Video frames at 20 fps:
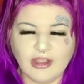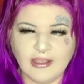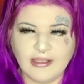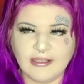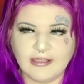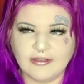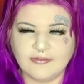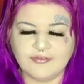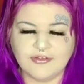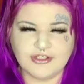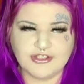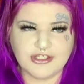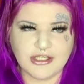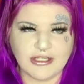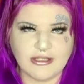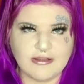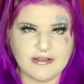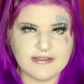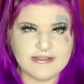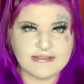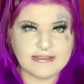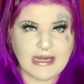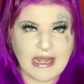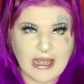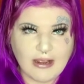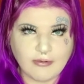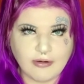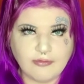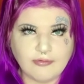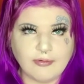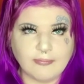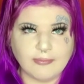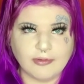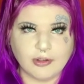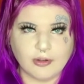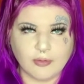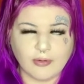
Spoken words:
And the jail is an hour from the